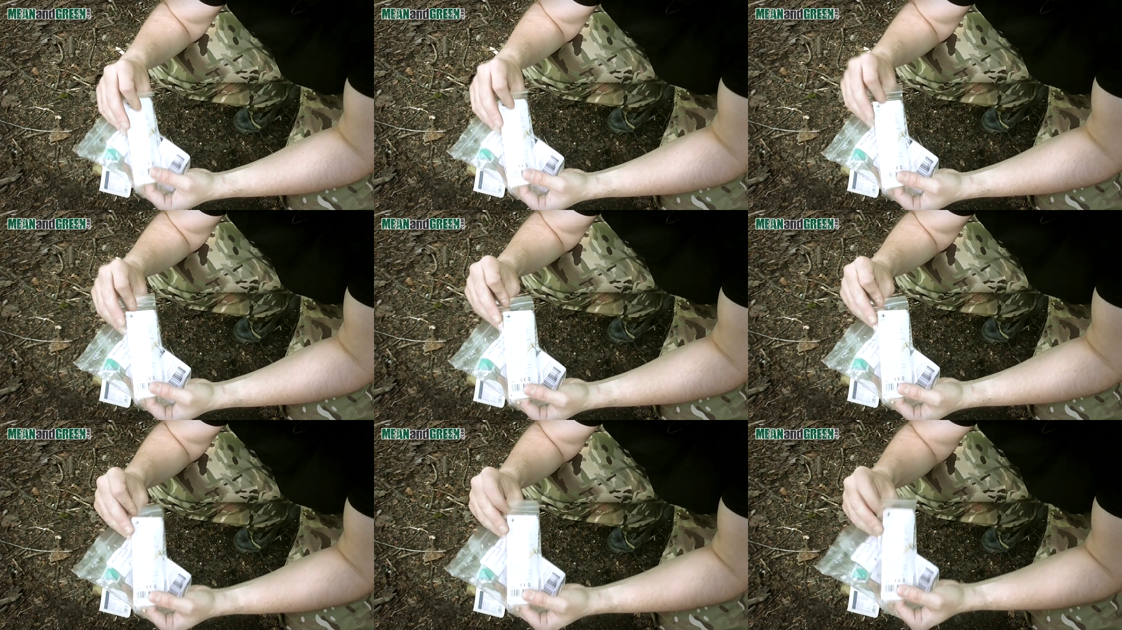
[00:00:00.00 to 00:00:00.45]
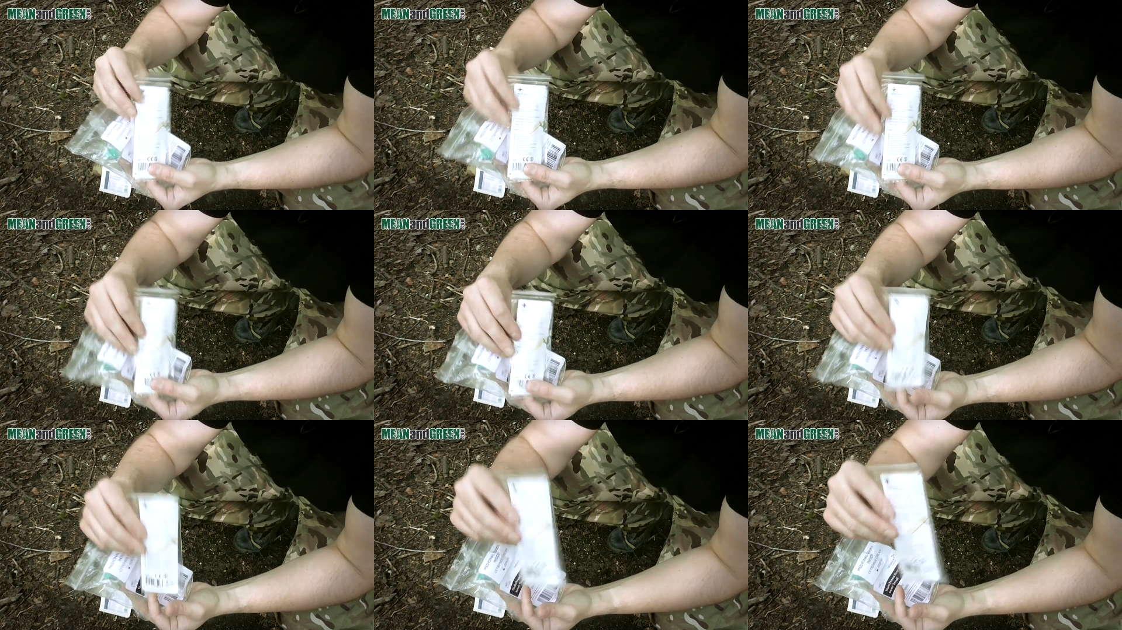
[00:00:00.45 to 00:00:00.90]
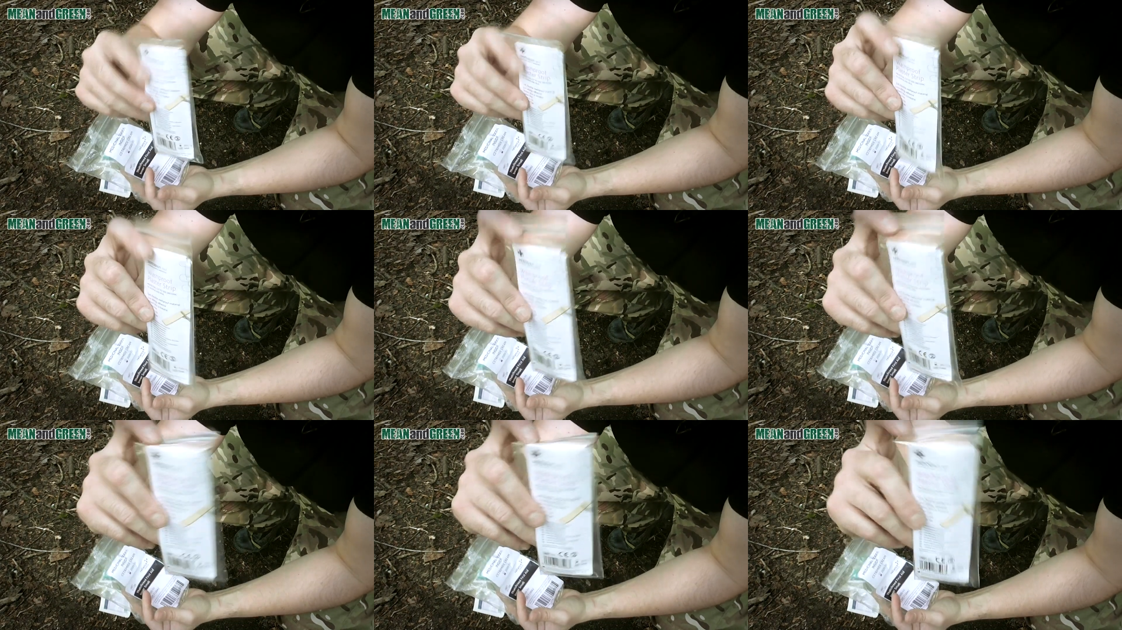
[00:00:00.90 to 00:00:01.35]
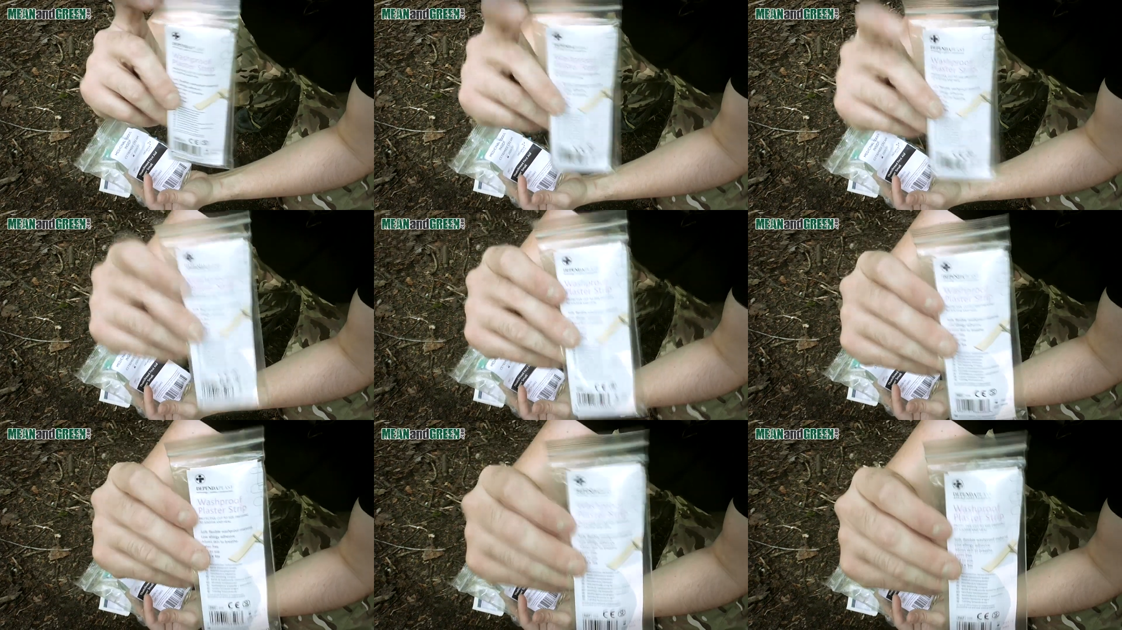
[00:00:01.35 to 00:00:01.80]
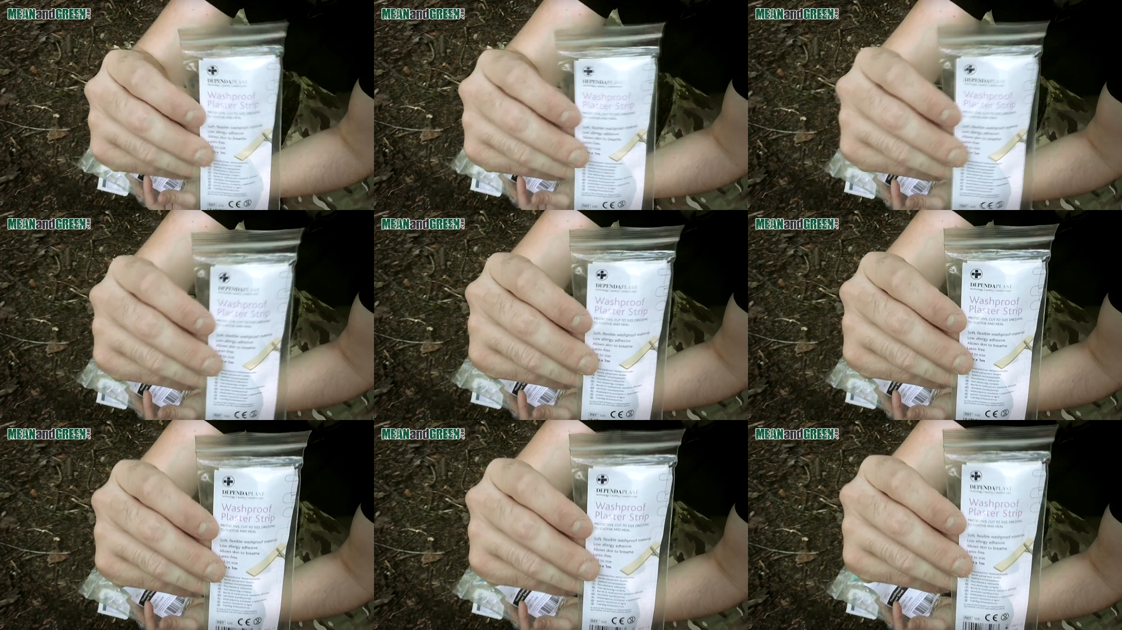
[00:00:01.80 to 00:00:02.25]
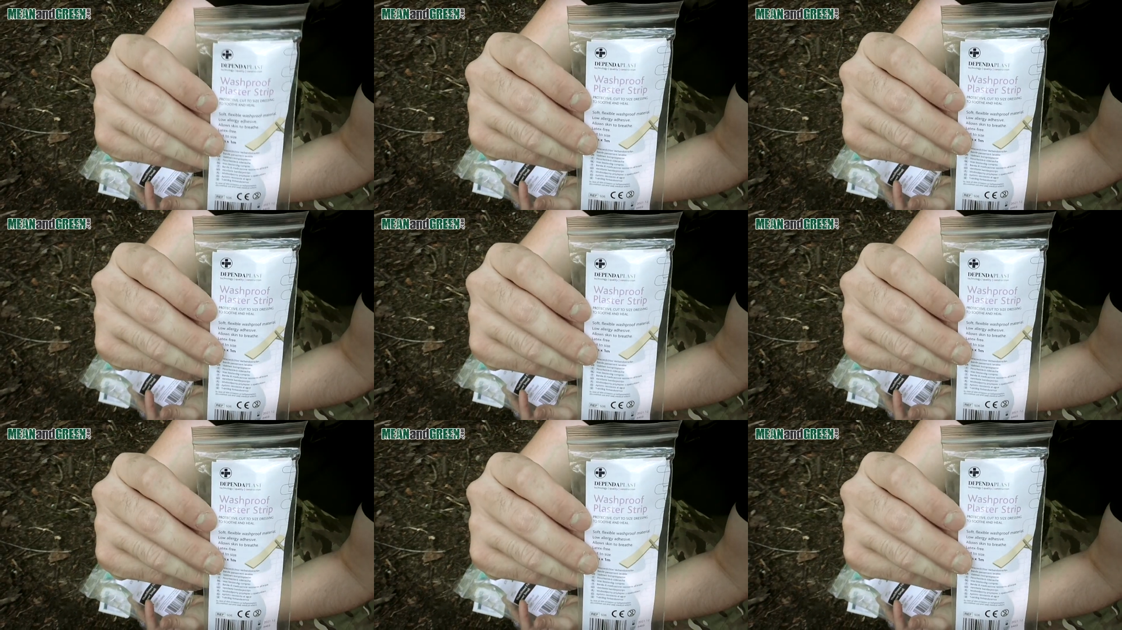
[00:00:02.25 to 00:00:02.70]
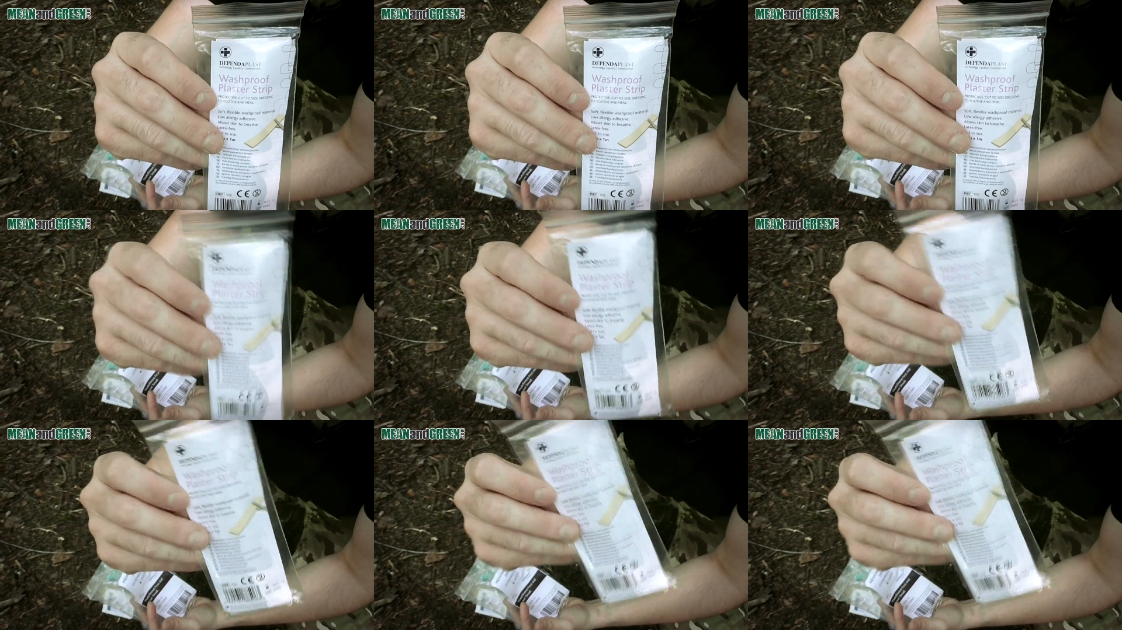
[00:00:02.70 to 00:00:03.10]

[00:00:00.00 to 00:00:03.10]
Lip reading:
Nobody's mouth can be seen.